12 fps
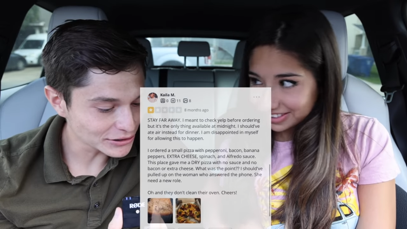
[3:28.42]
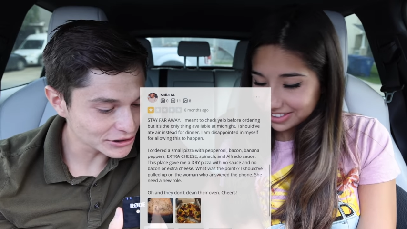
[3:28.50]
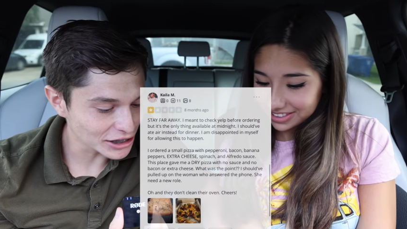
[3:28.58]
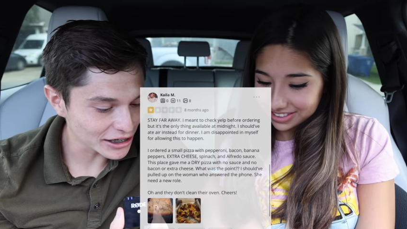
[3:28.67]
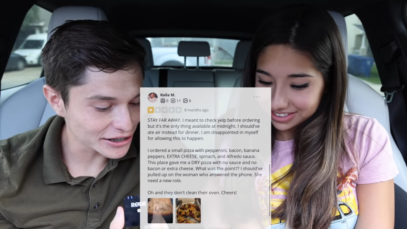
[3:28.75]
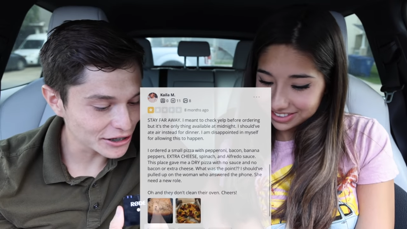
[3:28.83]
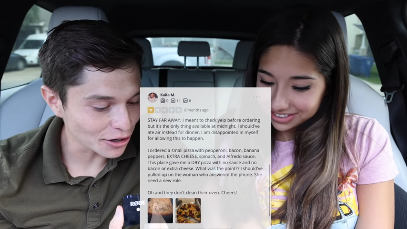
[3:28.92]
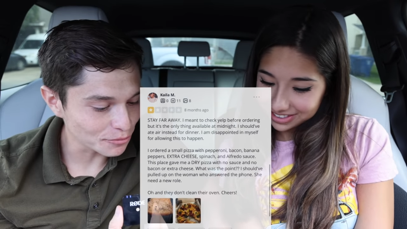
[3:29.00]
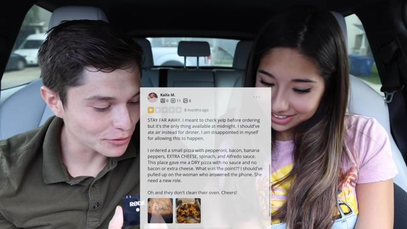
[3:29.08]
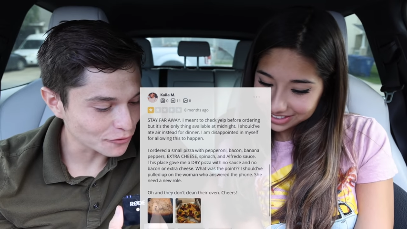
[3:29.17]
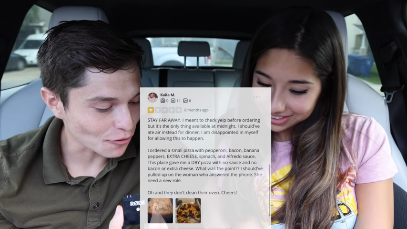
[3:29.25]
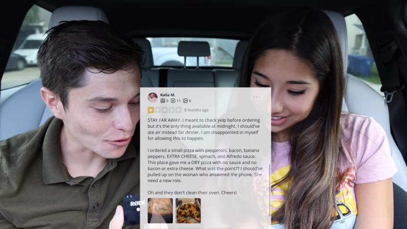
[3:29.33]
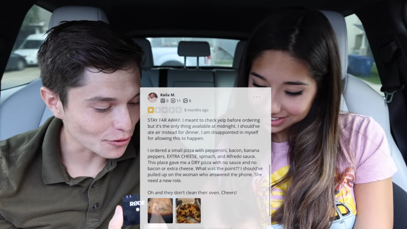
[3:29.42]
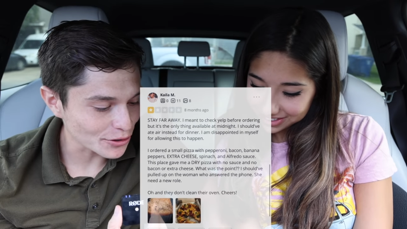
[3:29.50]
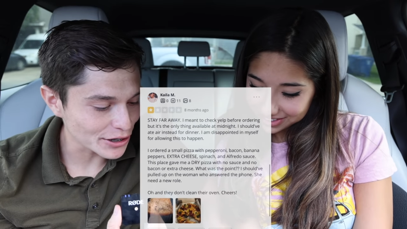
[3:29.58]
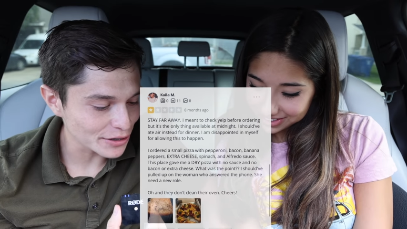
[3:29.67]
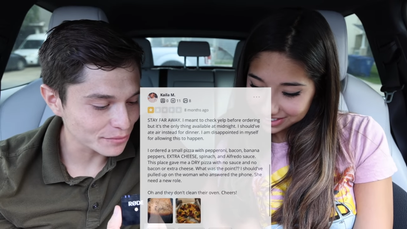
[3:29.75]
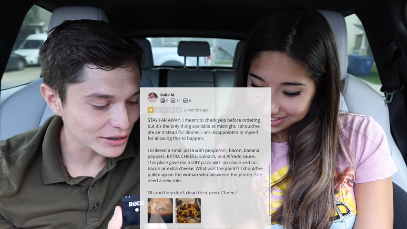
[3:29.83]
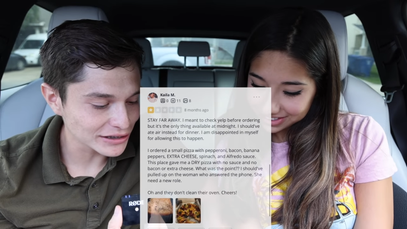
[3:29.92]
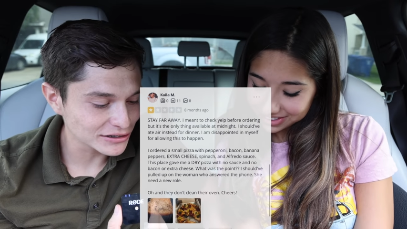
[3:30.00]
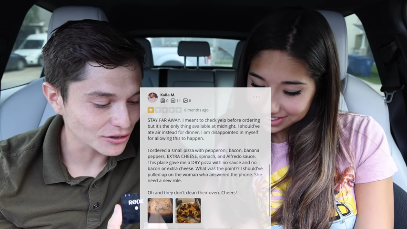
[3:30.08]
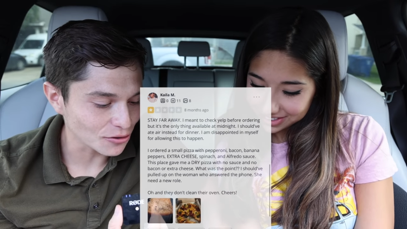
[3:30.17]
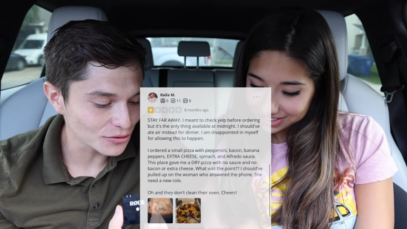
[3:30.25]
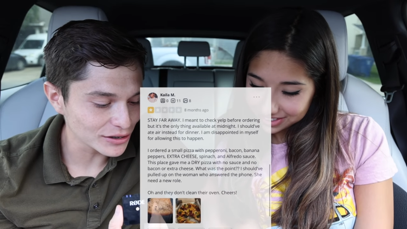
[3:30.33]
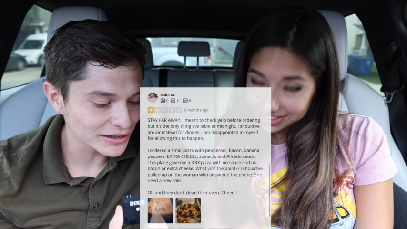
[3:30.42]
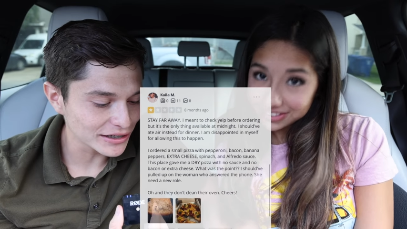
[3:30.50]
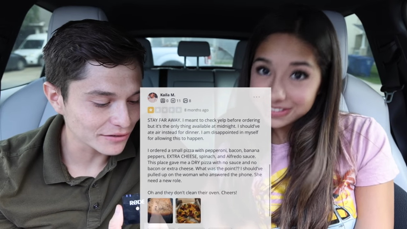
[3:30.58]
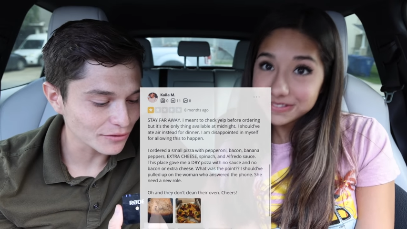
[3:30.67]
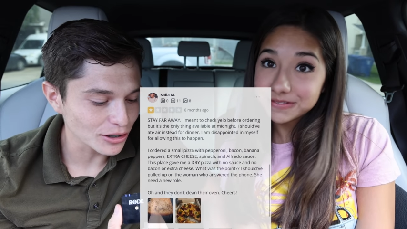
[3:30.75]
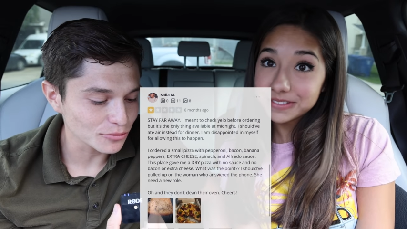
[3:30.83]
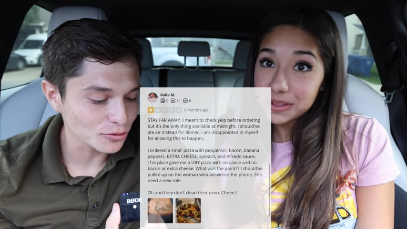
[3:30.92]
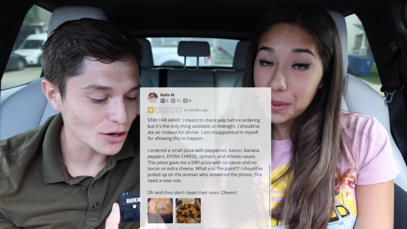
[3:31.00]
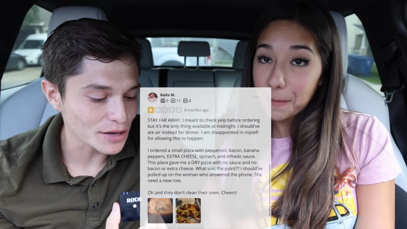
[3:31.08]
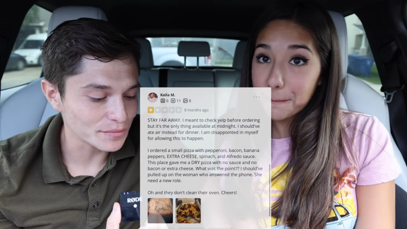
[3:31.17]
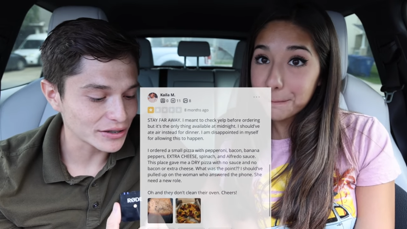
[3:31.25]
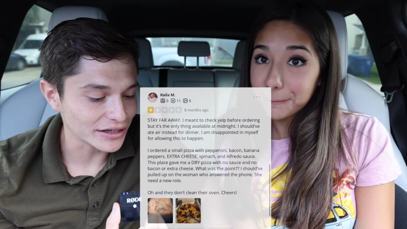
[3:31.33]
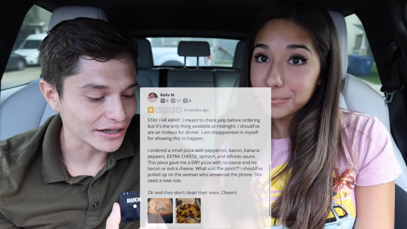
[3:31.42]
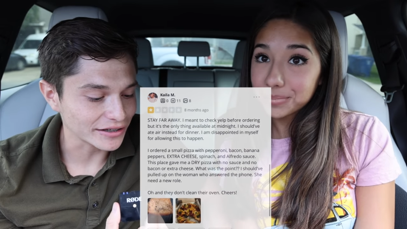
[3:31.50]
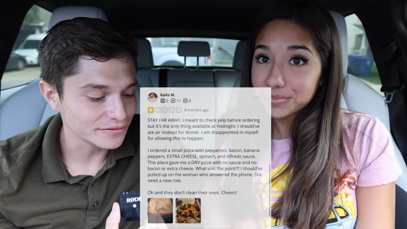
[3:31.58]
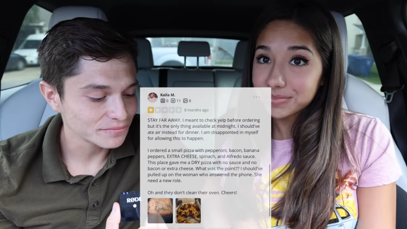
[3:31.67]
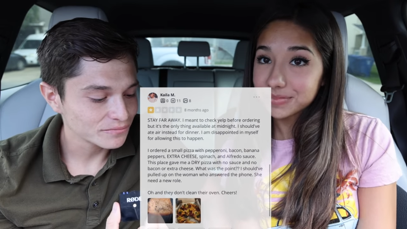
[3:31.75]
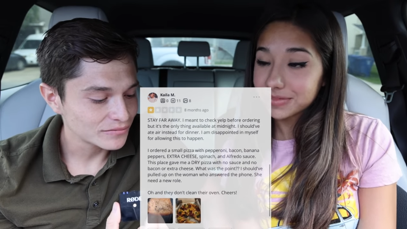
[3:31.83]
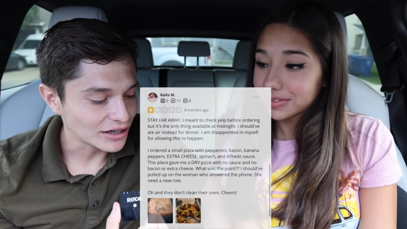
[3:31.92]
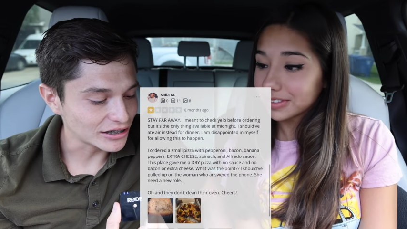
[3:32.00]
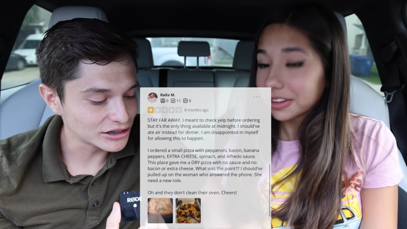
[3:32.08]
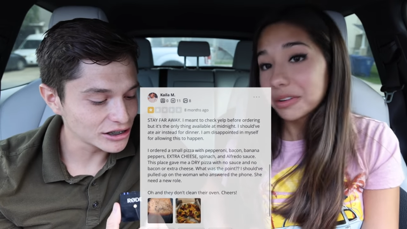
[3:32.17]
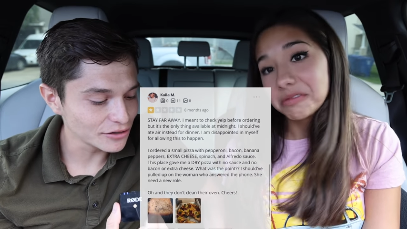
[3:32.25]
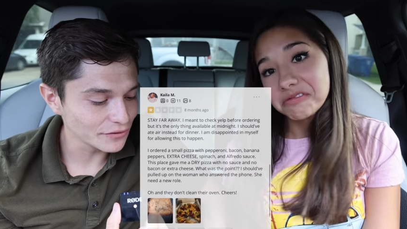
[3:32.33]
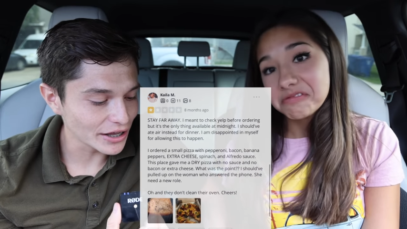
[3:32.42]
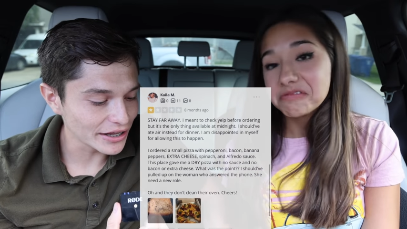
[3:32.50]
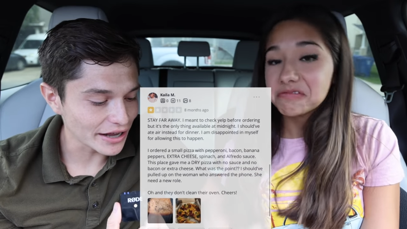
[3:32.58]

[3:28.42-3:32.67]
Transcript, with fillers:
Speaker 1: to check Yelp before ordering but it's the only thing available at midnight I should have ate